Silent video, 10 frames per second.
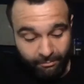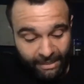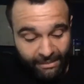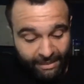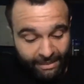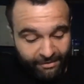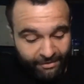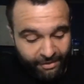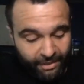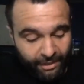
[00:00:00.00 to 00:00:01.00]
And
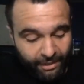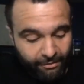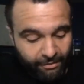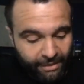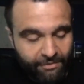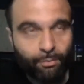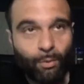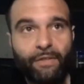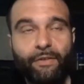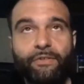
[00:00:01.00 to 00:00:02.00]
that's, it's
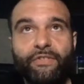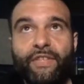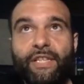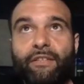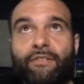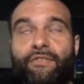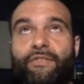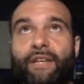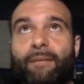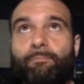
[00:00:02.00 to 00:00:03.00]
one of those things
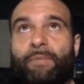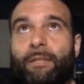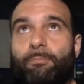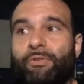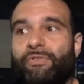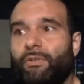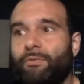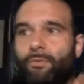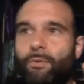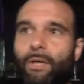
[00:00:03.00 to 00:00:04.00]
that people
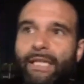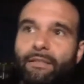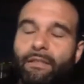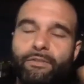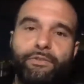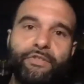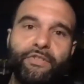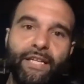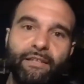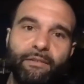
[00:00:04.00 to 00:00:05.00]
don't quite
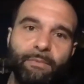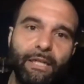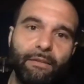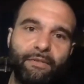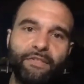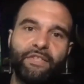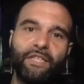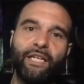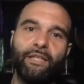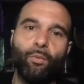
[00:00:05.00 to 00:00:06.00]
understand about this
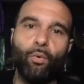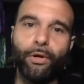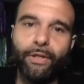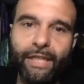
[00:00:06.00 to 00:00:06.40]
kind of work.